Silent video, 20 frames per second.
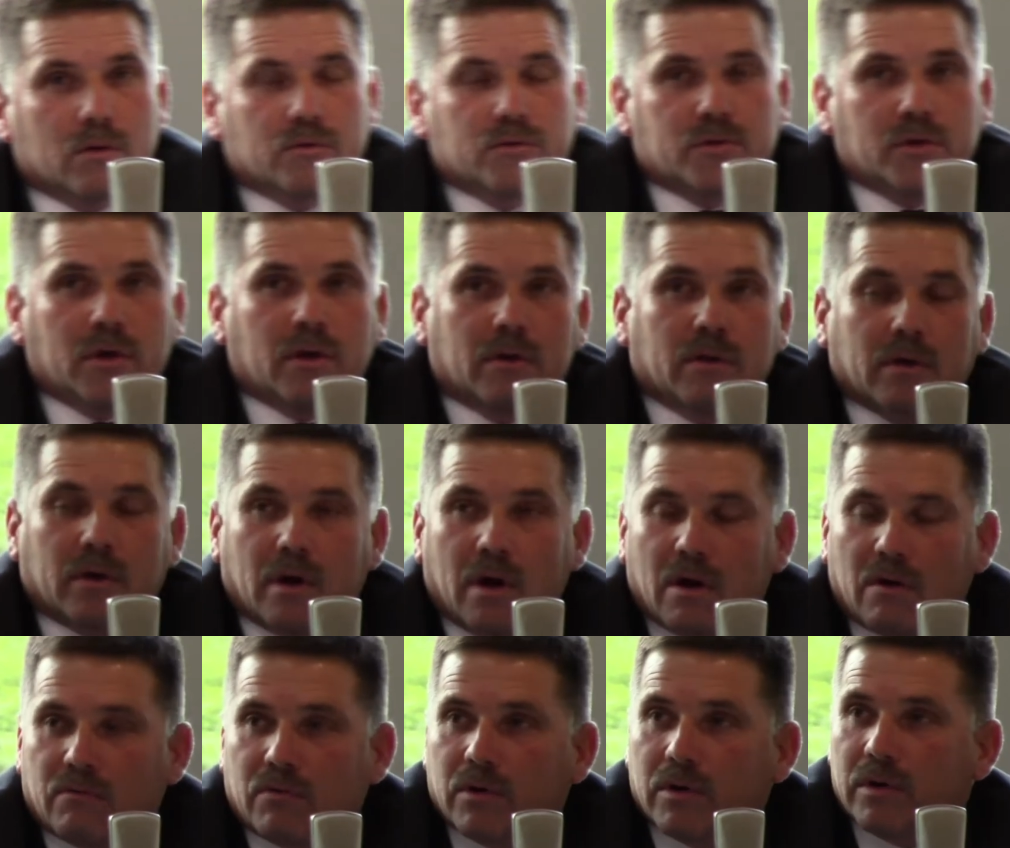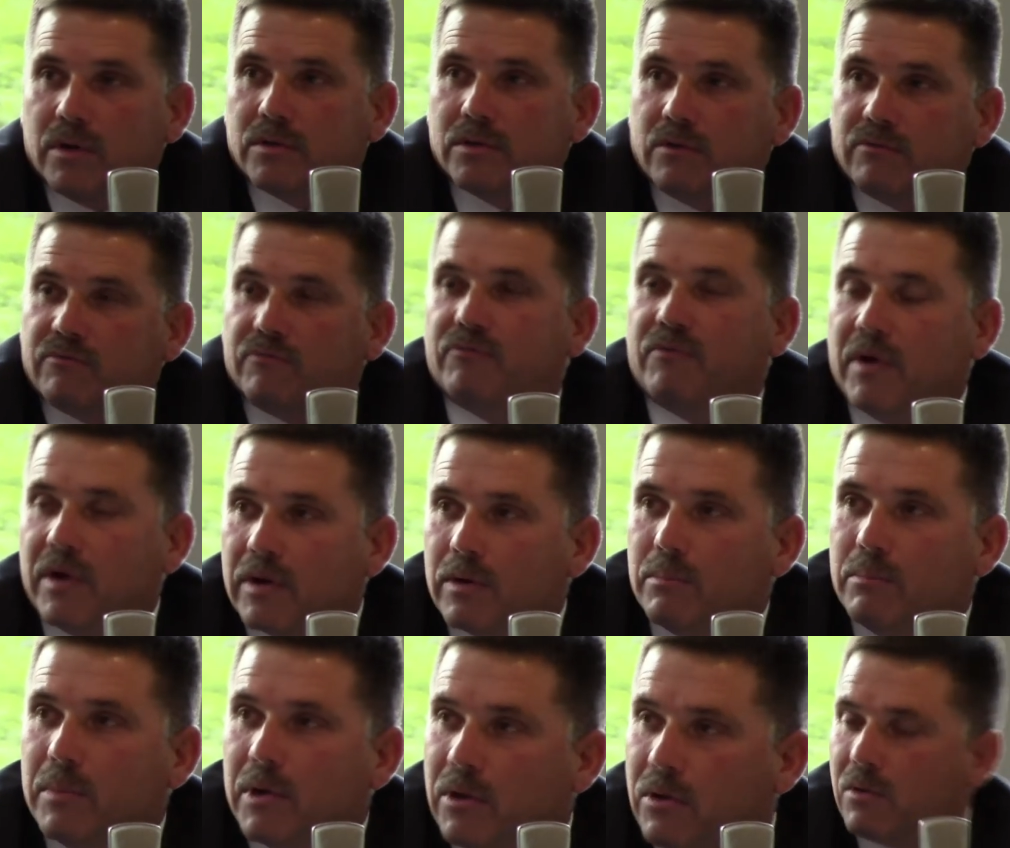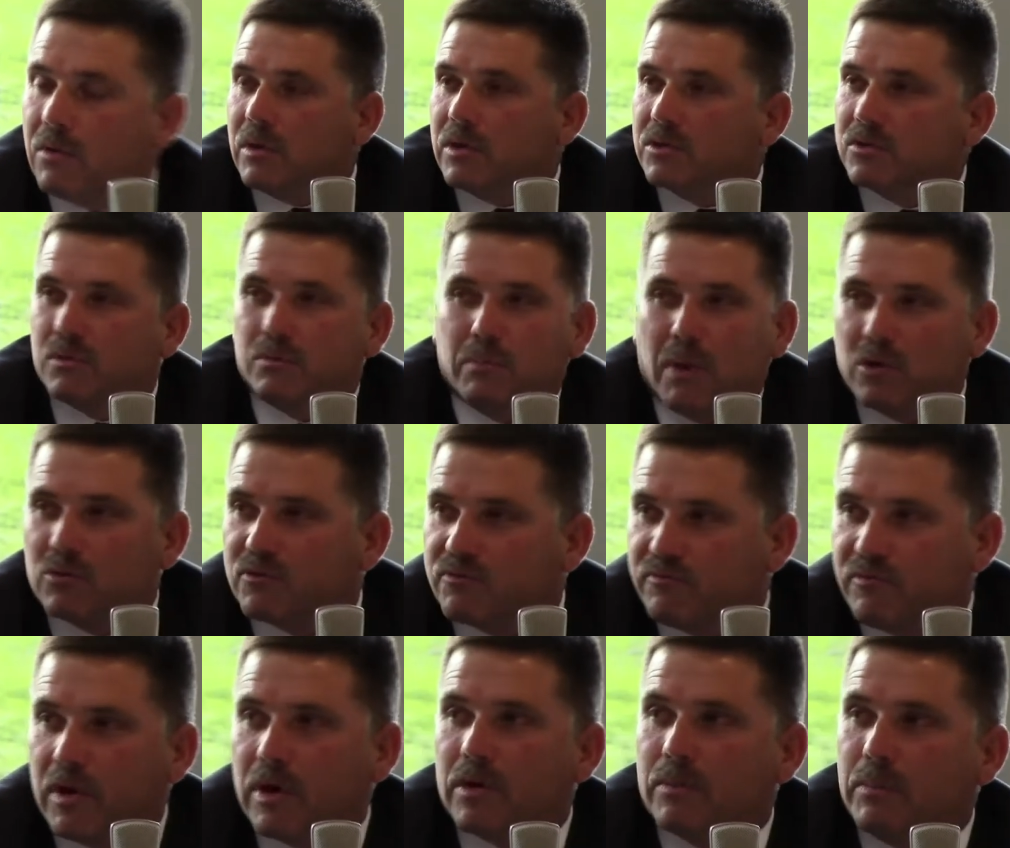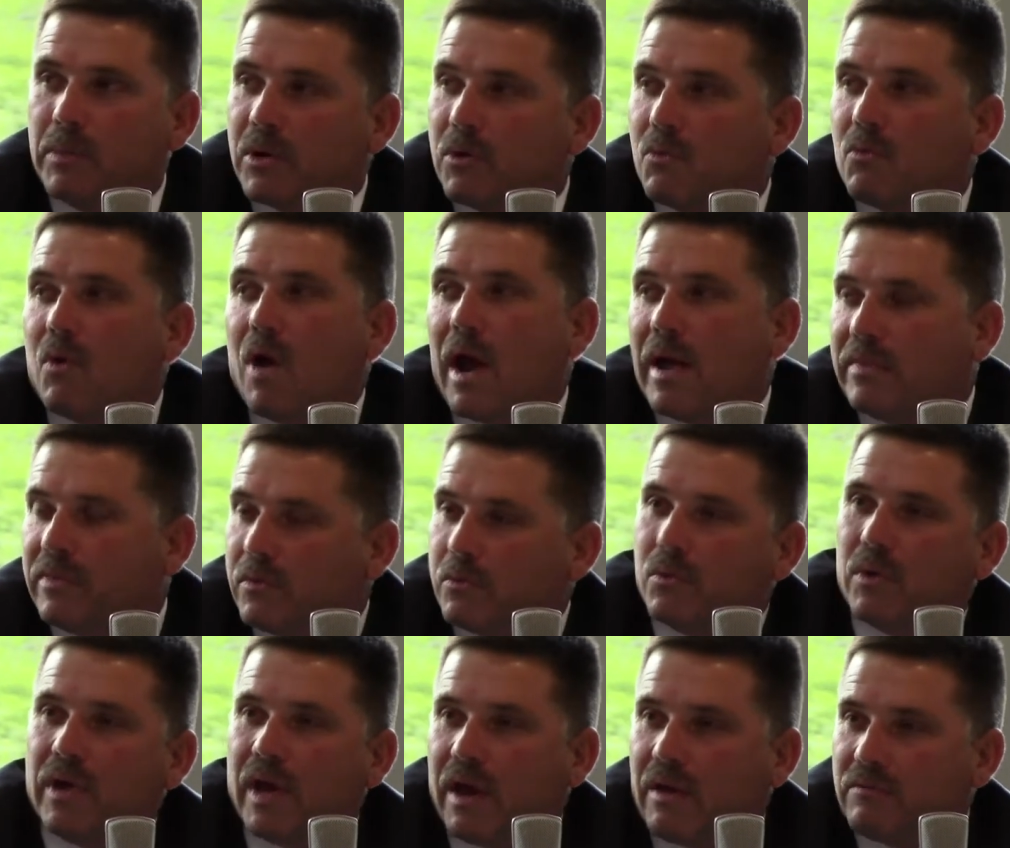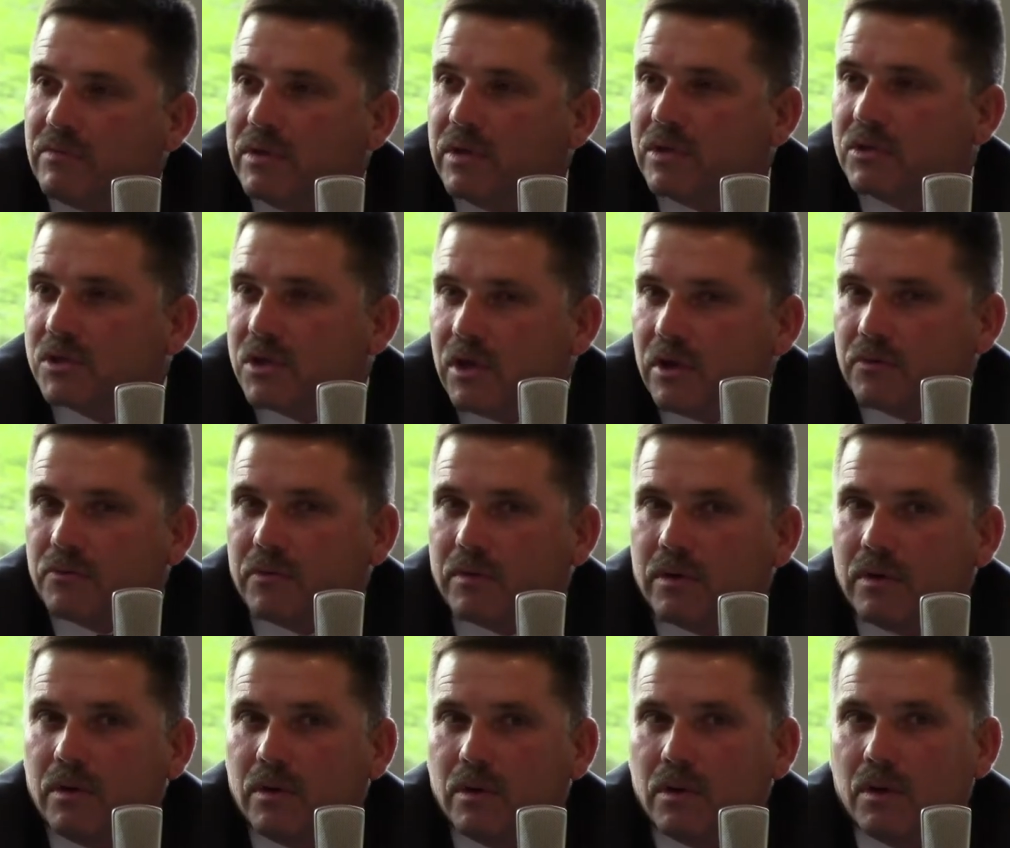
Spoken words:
Consent of the governed is the most fundamental right that we have in this country.